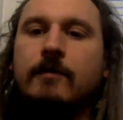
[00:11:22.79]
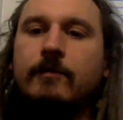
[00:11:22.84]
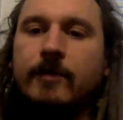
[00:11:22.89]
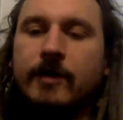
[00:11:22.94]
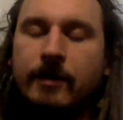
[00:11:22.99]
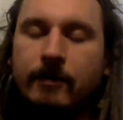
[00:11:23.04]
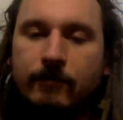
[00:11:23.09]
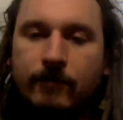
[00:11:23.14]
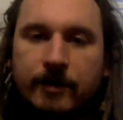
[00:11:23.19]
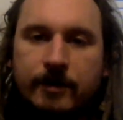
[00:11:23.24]

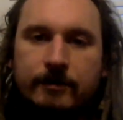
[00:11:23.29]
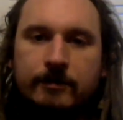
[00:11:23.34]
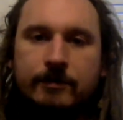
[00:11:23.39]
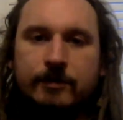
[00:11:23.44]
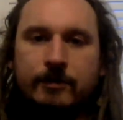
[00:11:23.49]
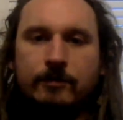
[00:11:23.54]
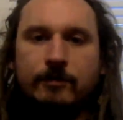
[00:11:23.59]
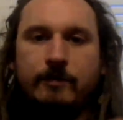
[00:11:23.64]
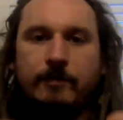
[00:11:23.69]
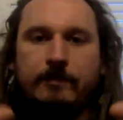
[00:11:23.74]
But when you
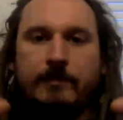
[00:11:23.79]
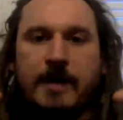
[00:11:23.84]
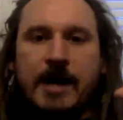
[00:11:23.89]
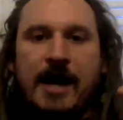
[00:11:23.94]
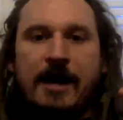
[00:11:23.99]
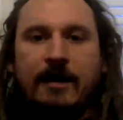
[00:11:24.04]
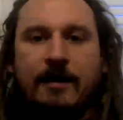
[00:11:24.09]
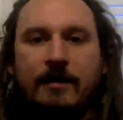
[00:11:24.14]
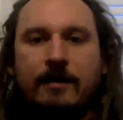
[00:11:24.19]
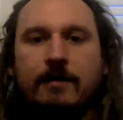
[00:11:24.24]
zoom
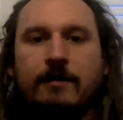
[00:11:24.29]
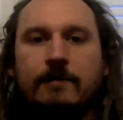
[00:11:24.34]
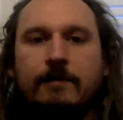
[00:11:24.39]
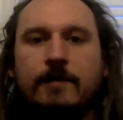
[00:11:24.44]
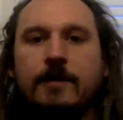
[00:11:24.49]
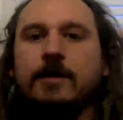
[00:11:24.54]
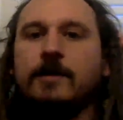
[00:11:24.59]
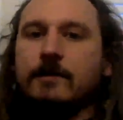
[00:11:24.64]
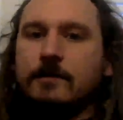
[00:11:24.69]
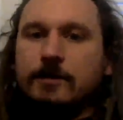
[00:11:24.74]
back,
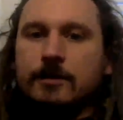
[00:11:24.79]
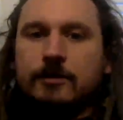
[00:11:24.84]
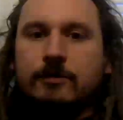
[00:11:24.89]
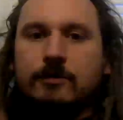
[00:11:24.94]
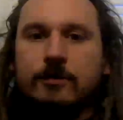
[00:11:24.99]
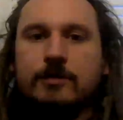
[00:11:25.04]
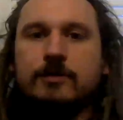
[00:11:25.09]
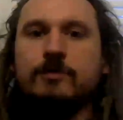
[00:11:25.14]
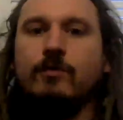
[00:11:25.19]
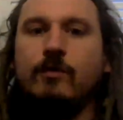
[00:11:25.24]
it
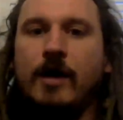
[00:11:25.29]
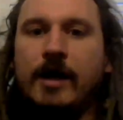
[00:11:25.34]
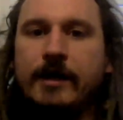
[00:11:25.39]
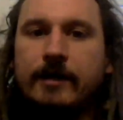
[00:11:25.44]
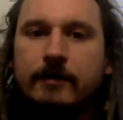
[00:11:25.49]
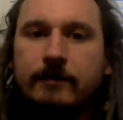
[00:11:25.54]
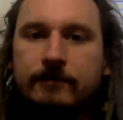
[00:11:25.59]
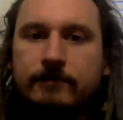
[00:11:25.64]
just looks white.